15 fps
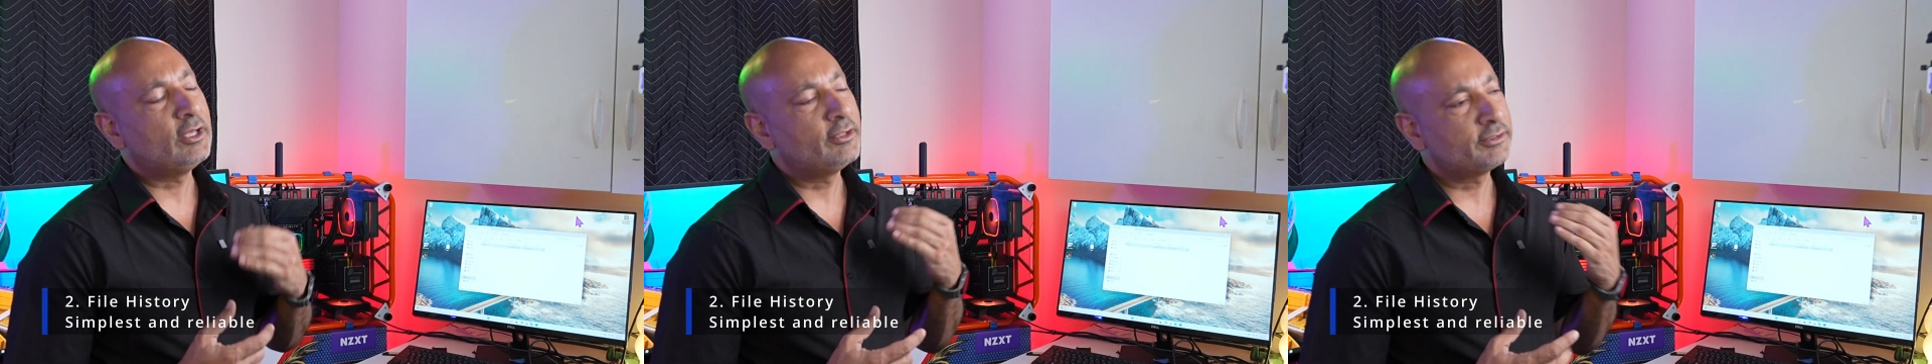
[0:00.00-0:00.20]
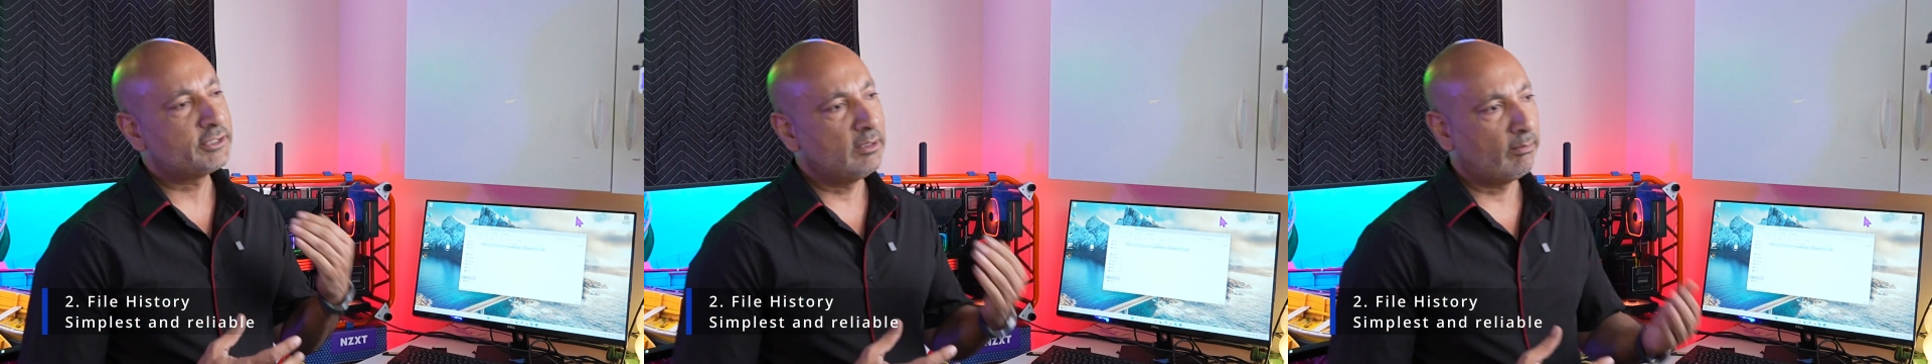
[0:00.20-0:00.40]

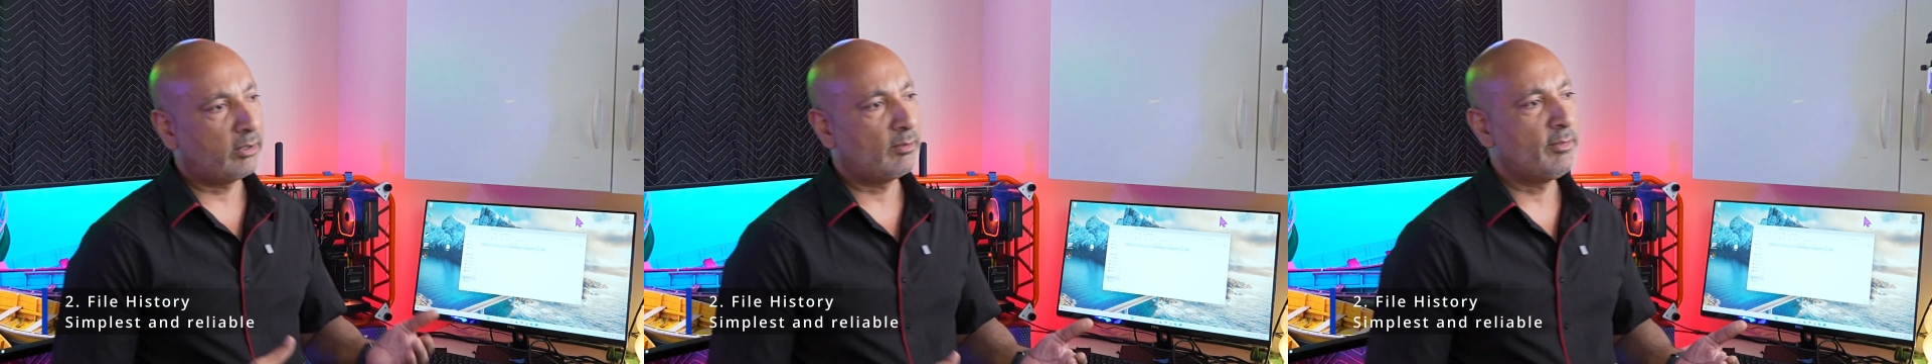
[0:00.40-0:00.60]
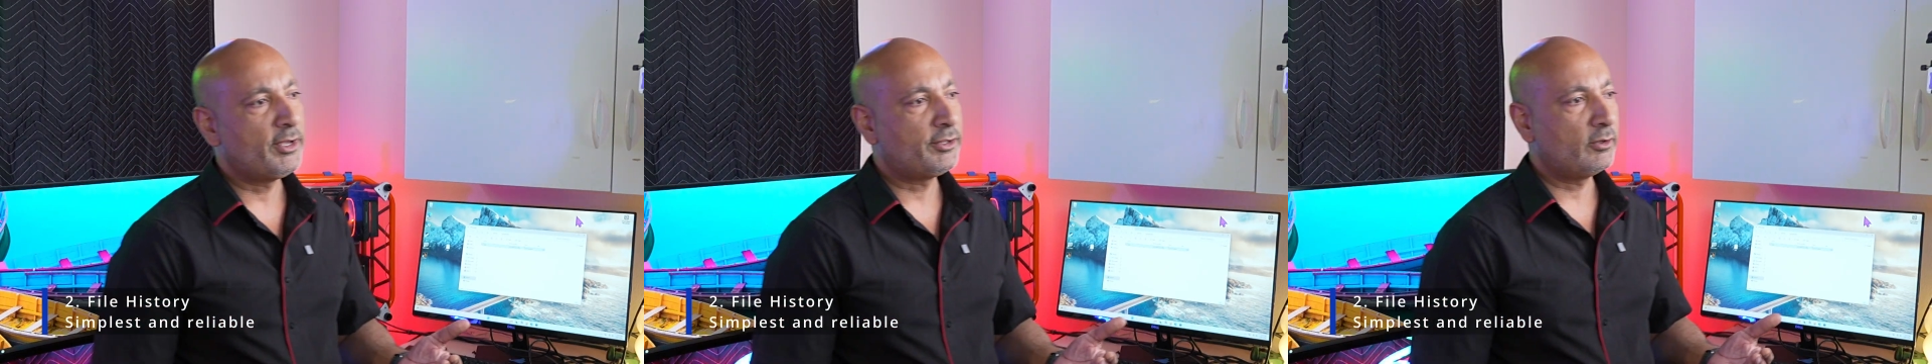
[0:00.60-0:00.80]
other
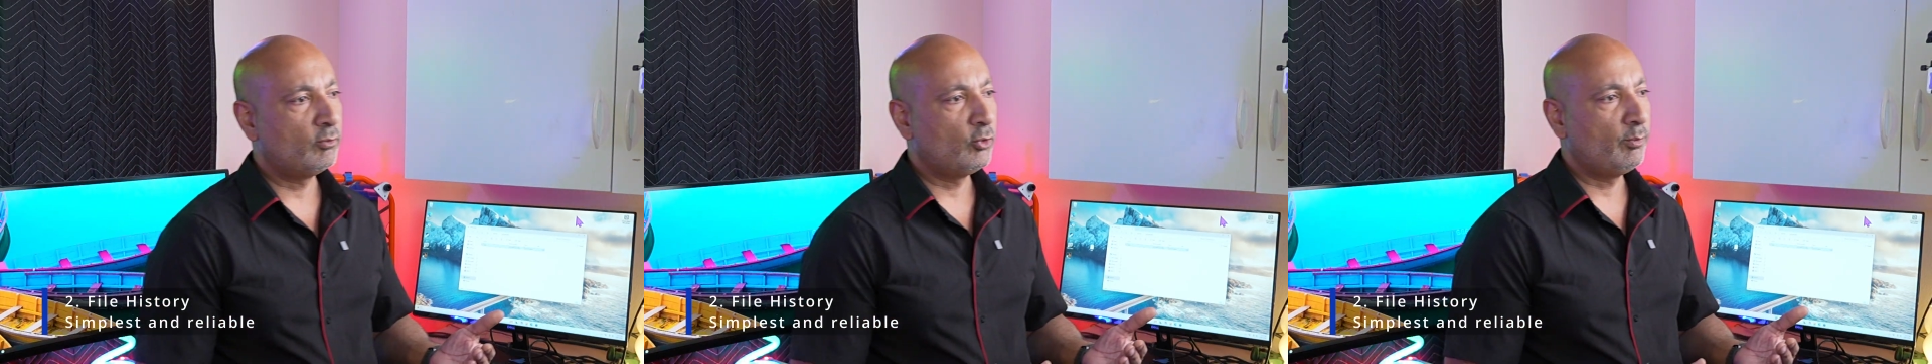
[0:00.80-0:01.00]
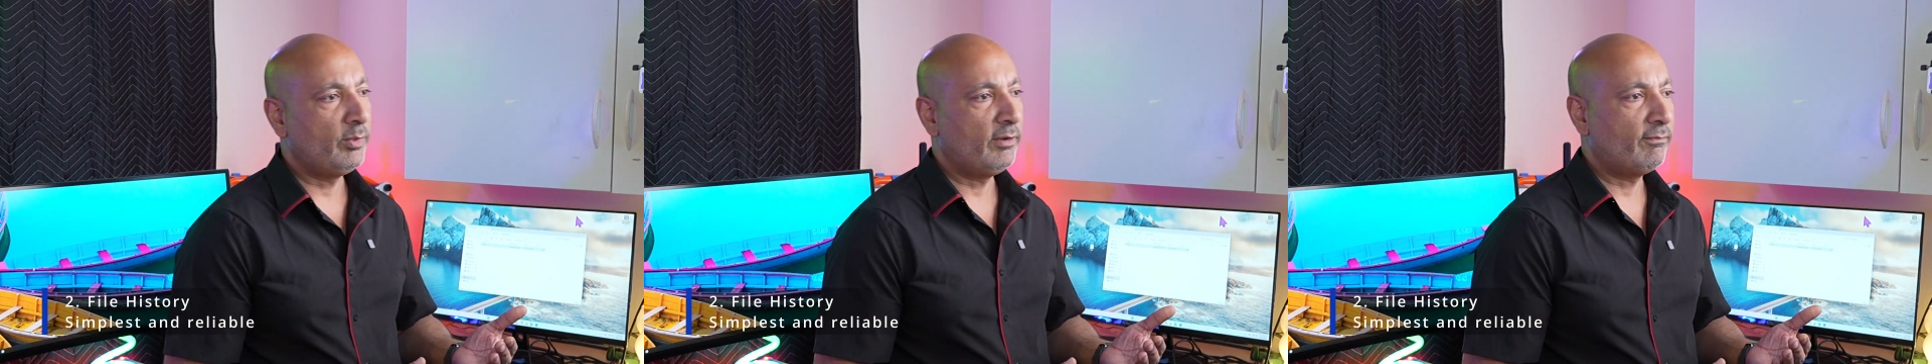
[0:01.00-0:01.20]
simpler
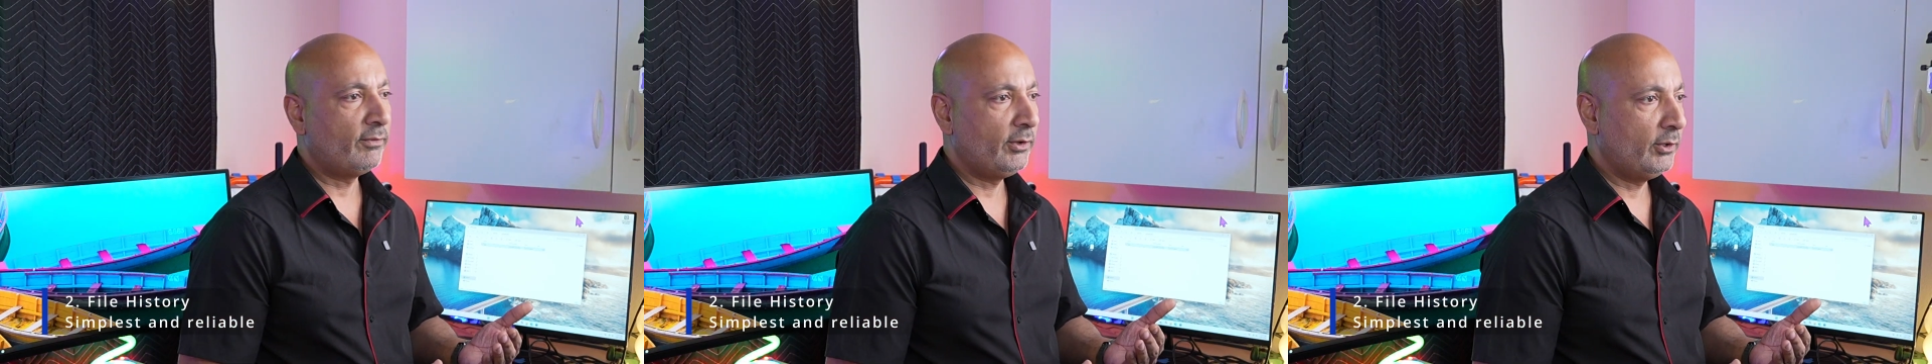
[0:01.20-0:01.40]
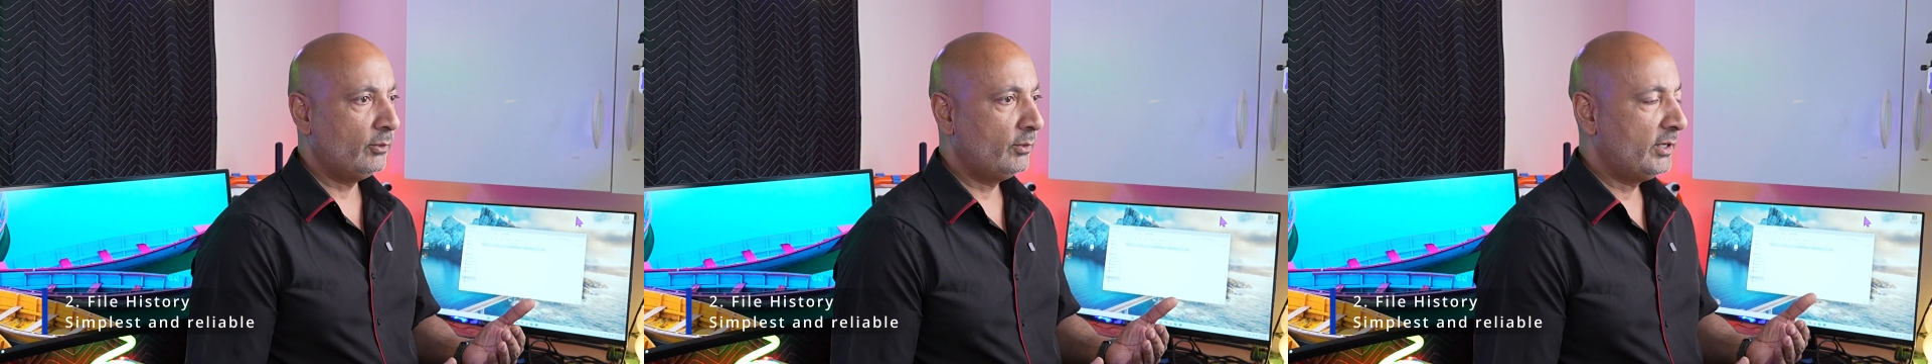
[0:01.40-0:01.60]
method would be
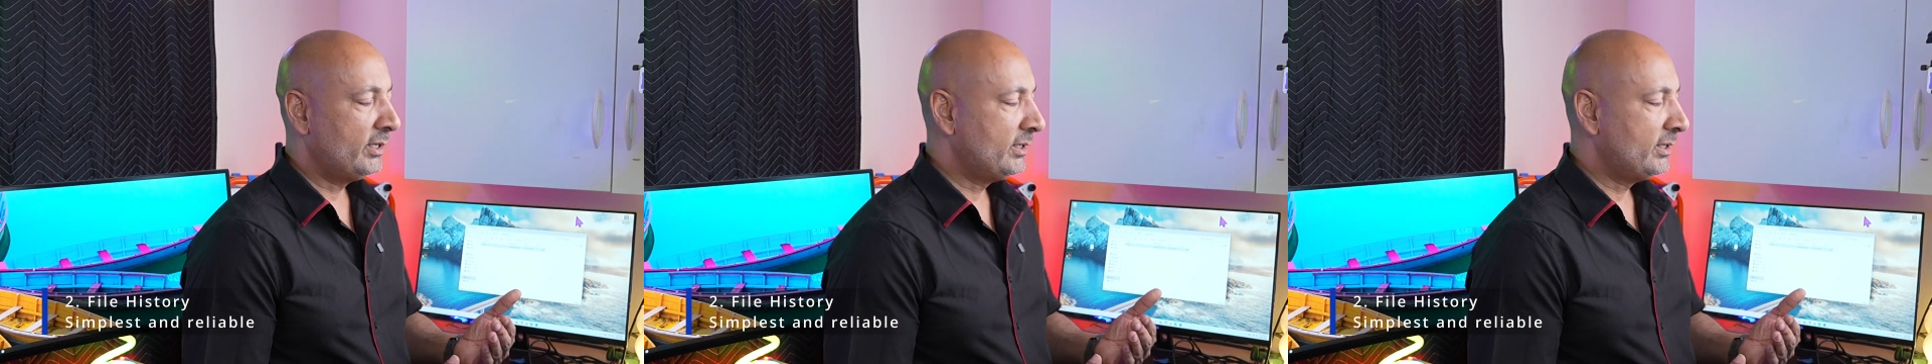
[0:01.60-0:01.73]
for you